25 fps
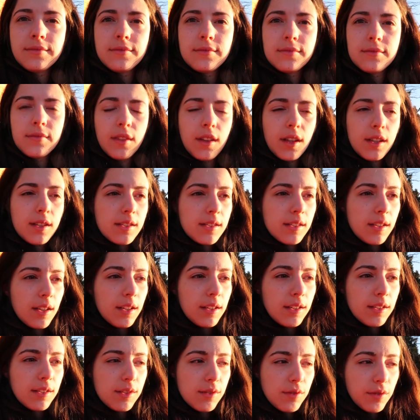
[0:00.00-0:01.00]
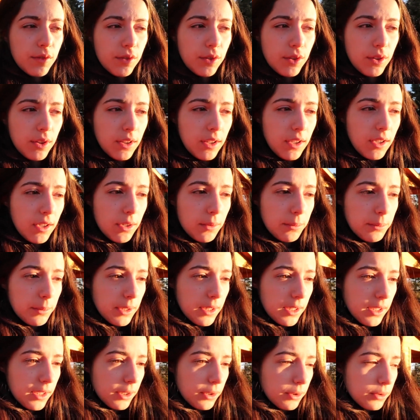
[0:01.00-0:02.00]
The sun is fully up
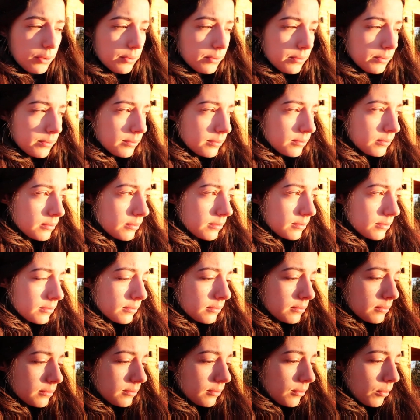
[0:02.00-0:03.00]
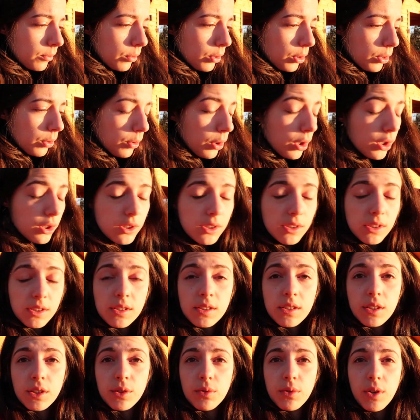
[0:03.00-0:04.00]
now. We watched the
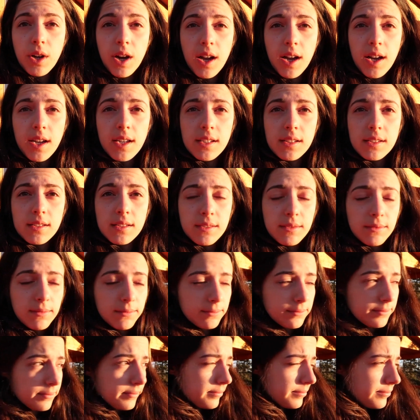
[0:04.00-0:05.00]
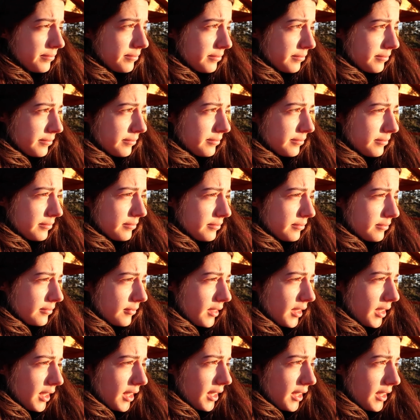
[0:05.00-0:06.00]
sunrise.
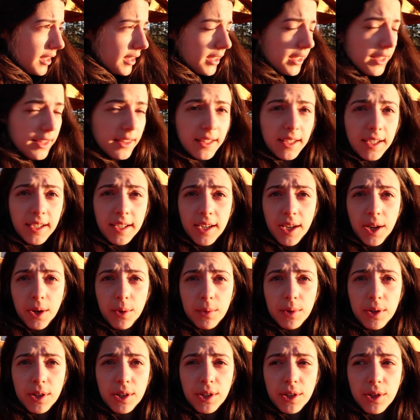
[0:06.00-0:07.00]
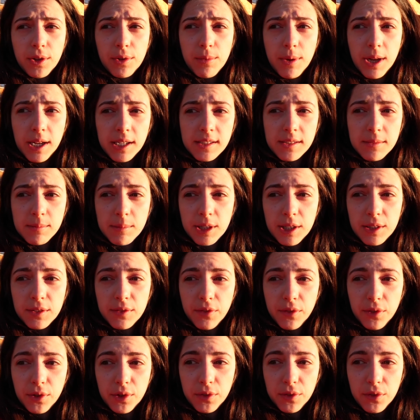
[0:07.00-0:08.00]
And I think now we're gonna go back to bed
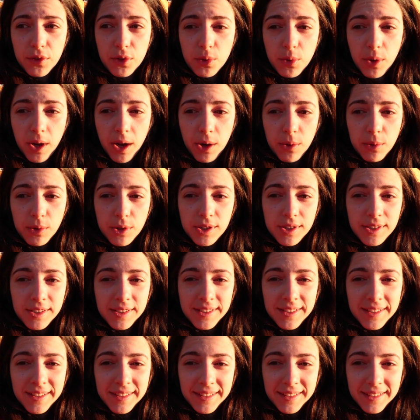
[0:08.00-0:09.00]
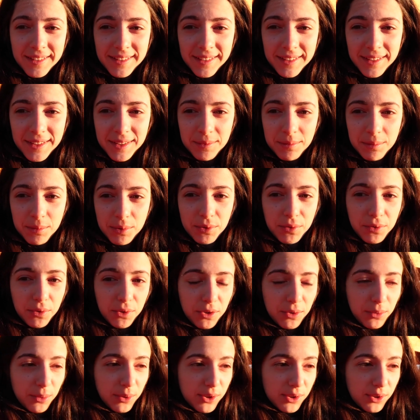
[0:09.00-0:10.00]
for a few hours
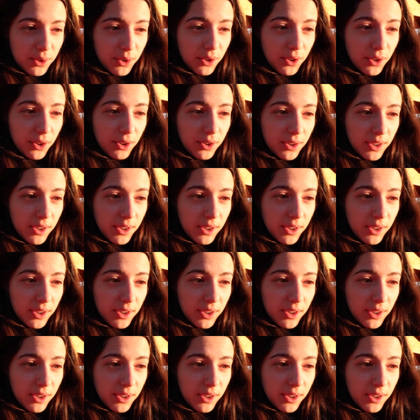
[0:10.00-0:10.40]
before we start our